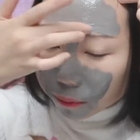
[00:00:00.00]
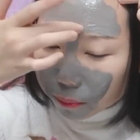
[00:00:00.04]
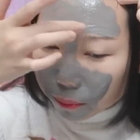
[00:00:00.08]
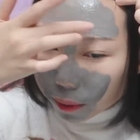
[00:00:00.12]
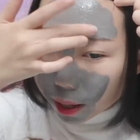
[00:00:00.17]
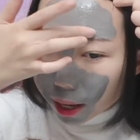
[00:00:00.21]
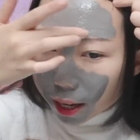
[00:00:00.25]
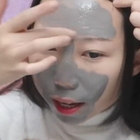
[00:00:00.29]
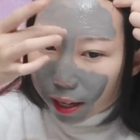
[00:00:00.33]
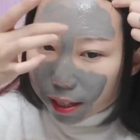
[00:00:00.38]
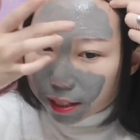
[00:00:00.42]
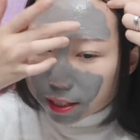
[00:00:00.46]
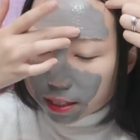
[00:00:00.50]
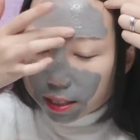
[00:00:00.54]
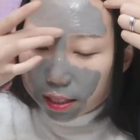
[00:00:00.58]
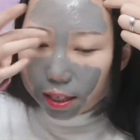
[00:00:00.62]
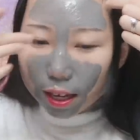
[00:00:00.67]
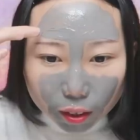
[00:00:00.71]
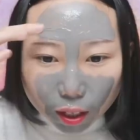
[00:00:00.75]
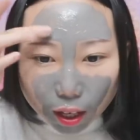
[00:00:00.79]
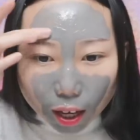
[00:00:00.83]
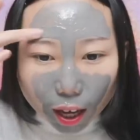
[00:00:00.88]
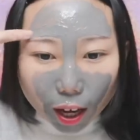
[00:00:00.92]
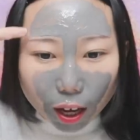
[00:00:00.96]
mask,
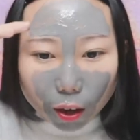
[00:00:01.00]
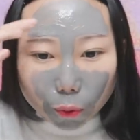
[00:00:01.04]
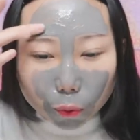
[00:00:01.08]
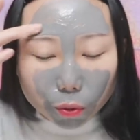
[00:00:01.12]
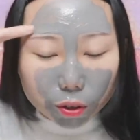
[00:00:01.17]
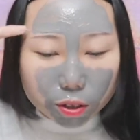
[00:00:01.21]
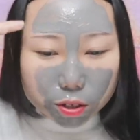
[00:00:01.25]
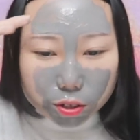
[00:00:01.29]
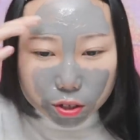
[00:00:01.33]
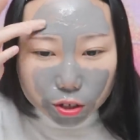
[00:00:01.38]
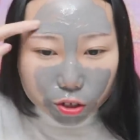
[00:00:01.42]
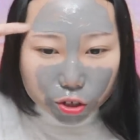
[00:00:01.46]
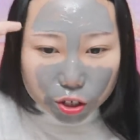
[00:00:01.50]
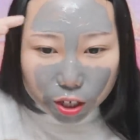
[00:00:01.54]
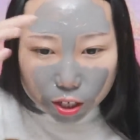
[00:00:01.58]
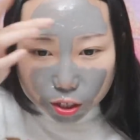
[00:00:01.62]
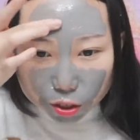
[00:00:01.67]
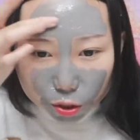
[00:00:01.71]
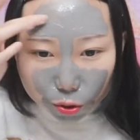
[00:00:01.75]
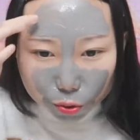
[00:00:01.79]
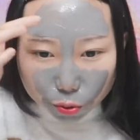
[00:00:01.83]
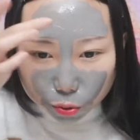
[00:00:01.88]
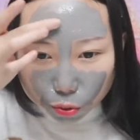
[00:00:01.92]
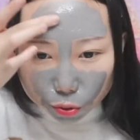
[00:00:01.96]
I would
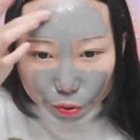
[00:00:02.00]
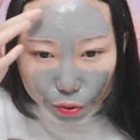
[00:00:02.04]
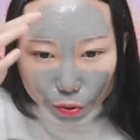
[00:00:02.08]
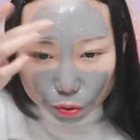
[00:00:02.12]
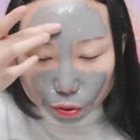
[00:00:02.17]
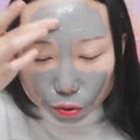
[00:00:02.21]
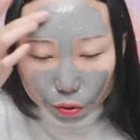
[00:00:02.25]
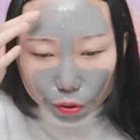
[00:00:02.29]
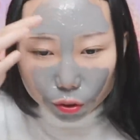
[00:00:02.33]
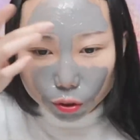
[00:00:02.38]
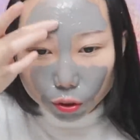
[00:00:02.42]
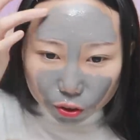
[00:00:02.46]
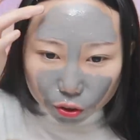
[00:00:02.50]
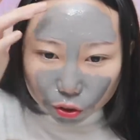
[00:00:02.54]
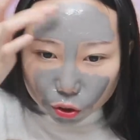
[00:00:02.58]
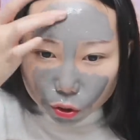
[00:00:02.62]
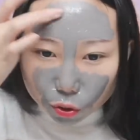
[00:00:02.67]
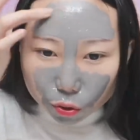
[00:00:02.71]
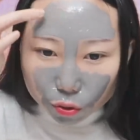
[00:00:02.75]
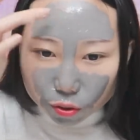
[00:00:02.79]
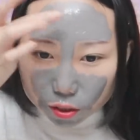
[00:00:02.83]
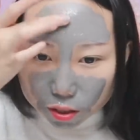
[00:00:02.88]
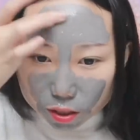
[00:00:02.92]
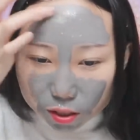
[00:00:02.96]
suggest to
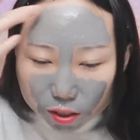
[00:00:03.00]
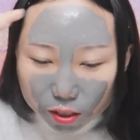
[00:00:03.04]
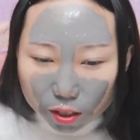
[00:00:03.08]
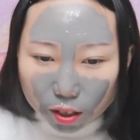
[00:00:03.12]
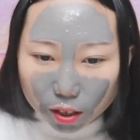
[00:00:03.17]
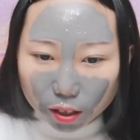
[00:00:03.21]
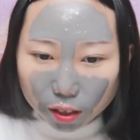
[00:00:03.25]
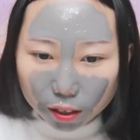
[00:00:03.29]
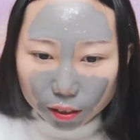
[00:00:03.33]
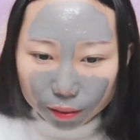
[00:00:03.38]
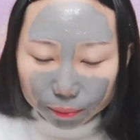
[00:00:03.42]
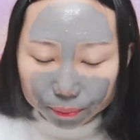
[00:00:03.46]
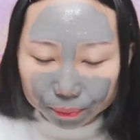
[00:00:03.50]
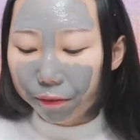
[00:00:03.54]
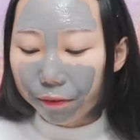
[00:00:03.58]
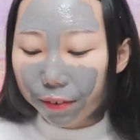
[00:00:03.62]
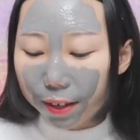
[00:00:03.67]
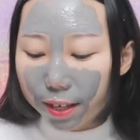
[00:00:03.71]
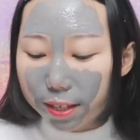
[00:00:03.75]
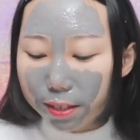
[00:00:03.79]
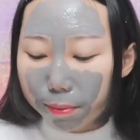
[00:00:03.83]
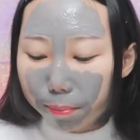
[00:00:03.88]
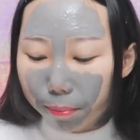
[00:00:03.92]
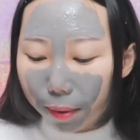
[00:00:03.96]
use a
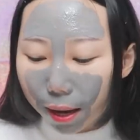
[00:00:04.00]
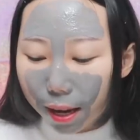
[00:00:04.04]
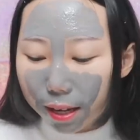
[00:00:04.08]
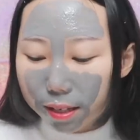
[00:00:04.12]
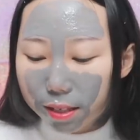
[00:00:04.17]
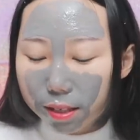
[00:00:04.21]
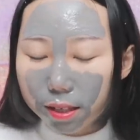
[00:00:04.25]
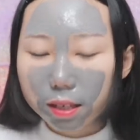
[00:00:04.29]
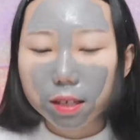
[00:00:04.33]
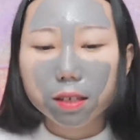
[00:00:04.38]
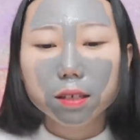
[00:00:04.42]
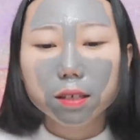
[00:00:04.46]
face mask.